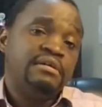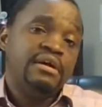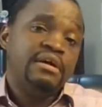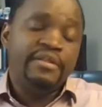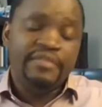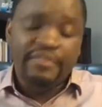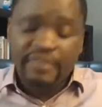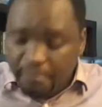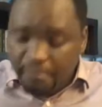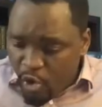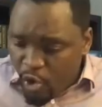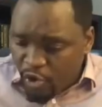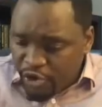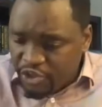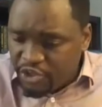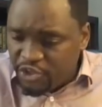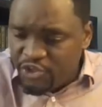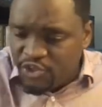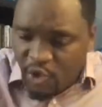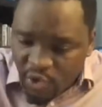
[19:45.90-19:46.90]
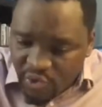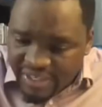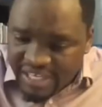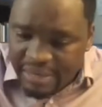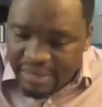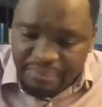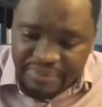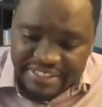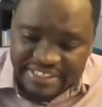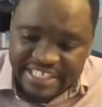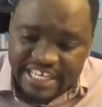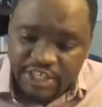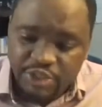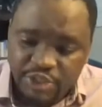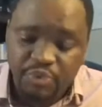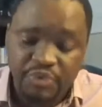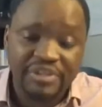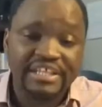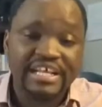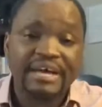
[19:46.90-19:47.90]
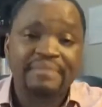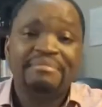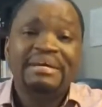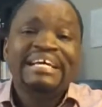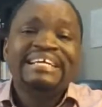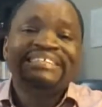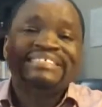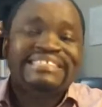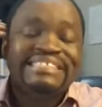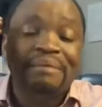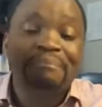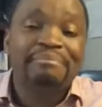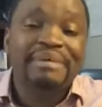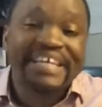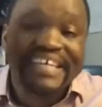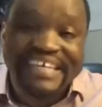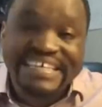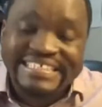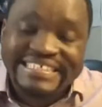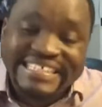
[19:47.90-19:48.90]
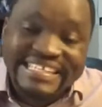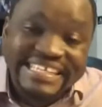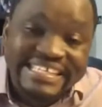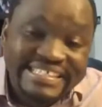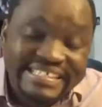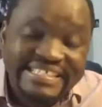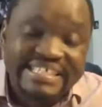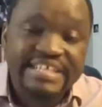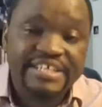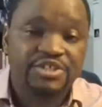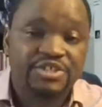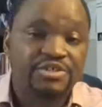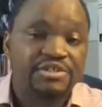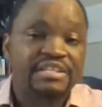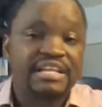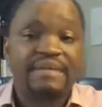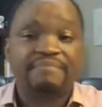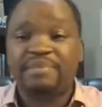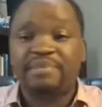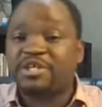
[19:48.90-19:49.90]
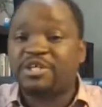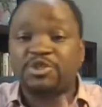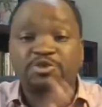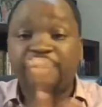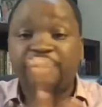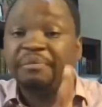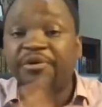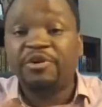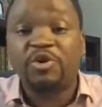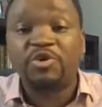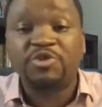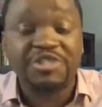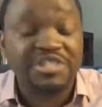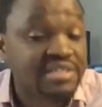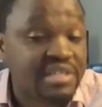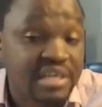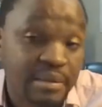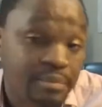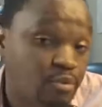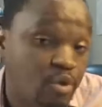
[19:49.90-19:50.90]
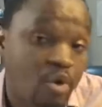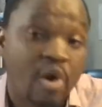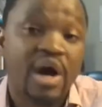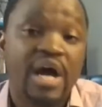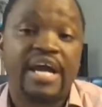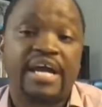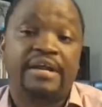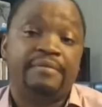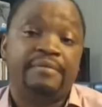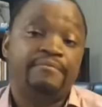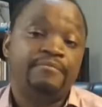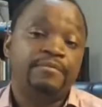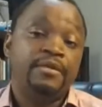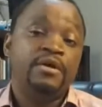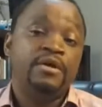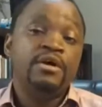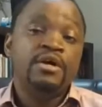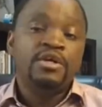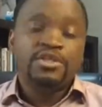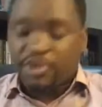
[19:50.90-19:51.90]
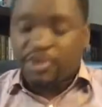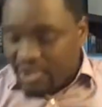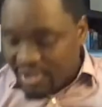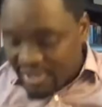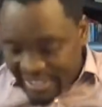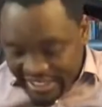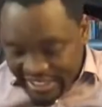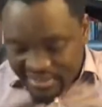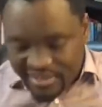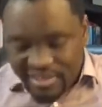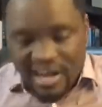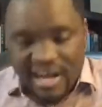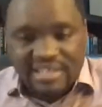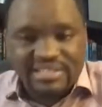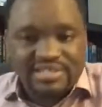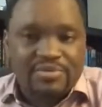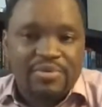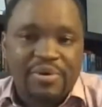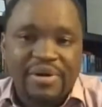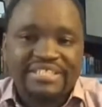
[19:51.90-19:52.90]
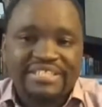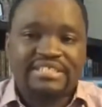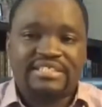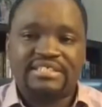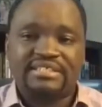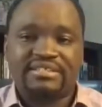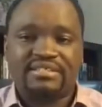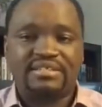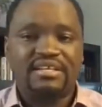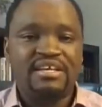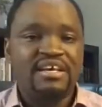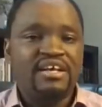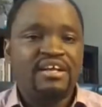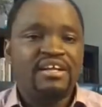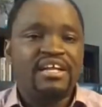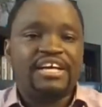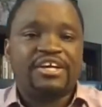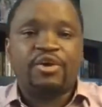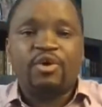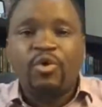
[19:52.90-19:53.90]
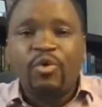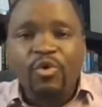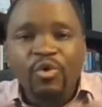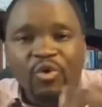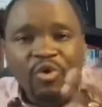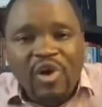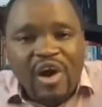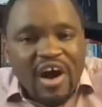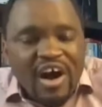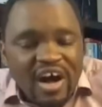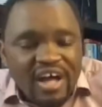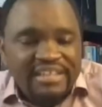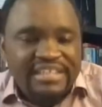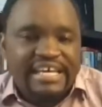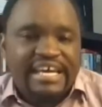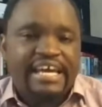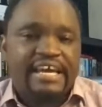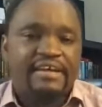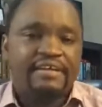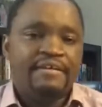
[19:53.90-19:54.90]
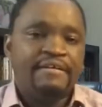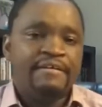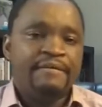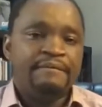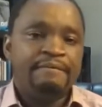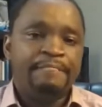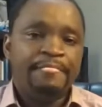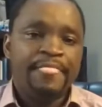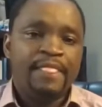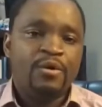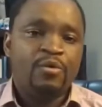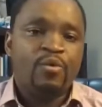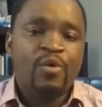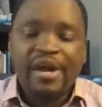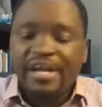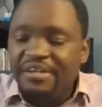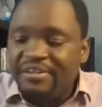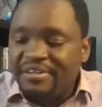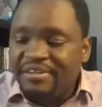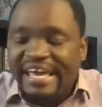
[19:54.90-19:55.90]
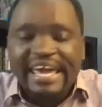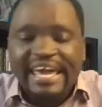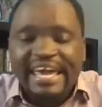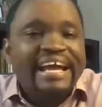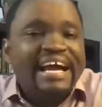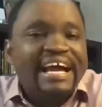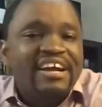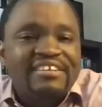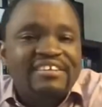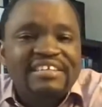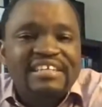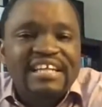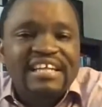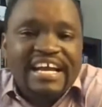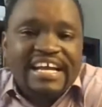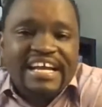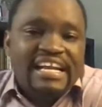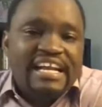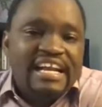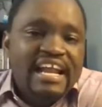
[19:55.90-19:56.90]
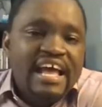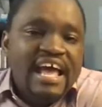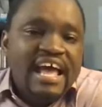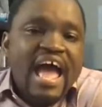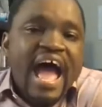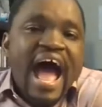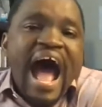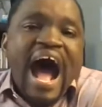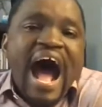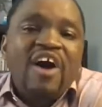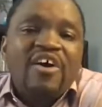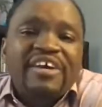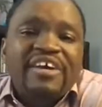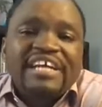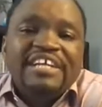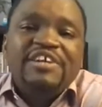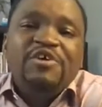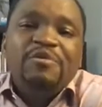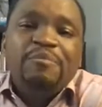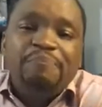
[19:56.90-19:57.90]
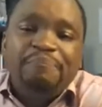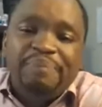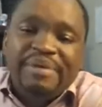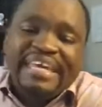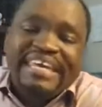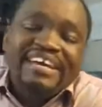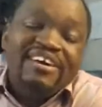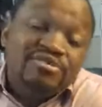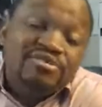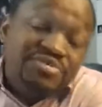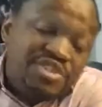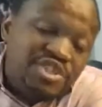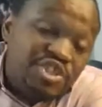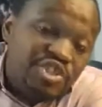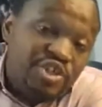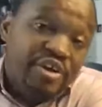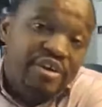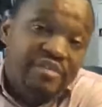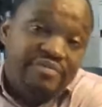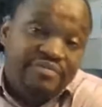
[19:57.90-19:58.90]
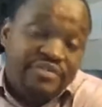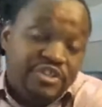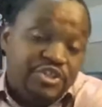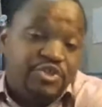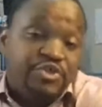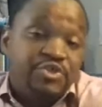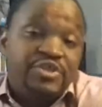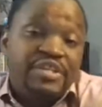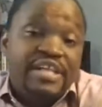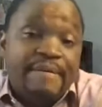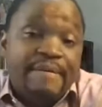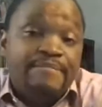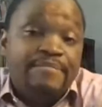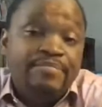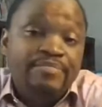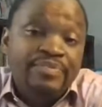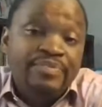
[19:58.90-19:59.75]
and the more you don't keep in touch with them somebody is listening to them because people don't just keep quiet so you need to ask questions like who are they where do they hang out online? How can you be of service to them?